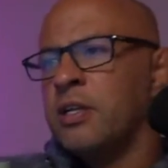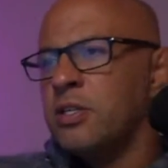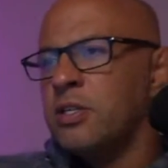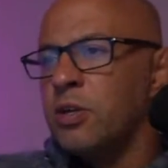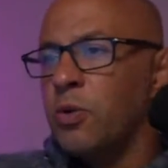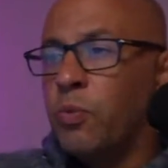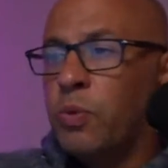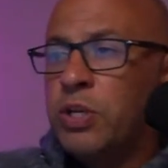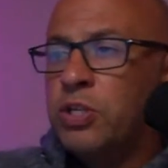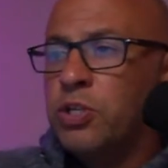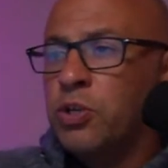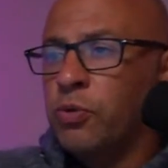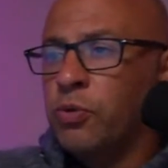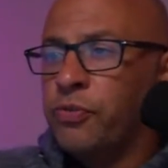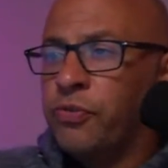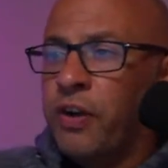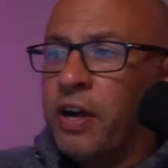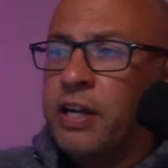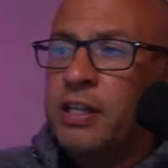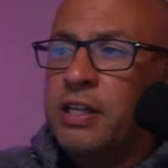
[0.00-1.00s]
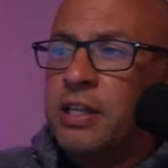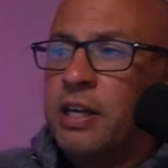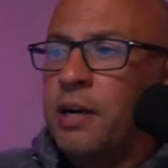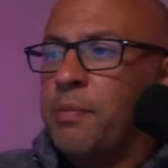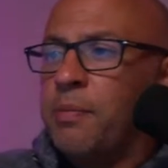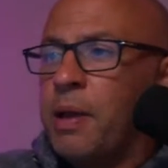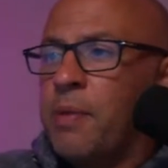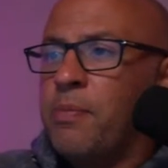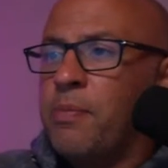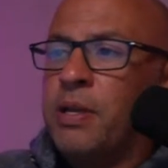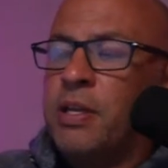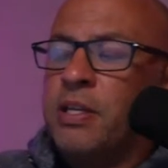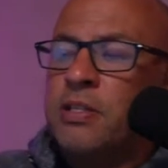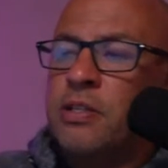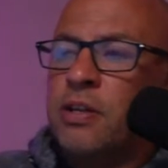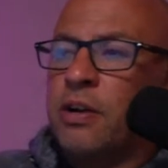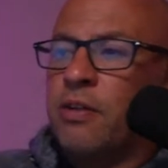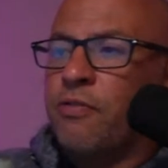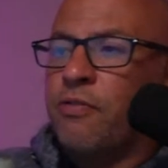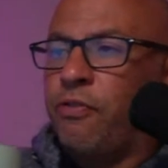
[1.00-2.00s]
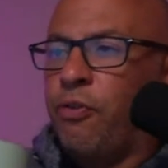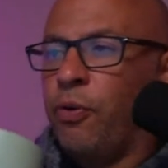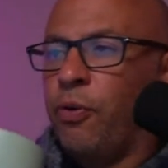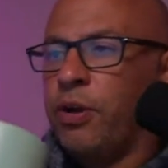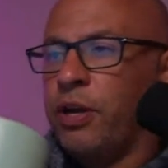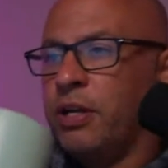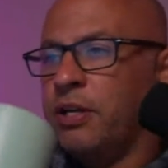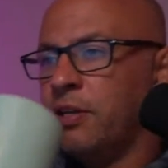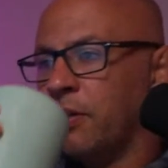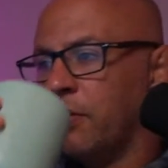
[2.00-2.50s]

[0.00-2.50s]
So wind chill factor, maybe it's like 14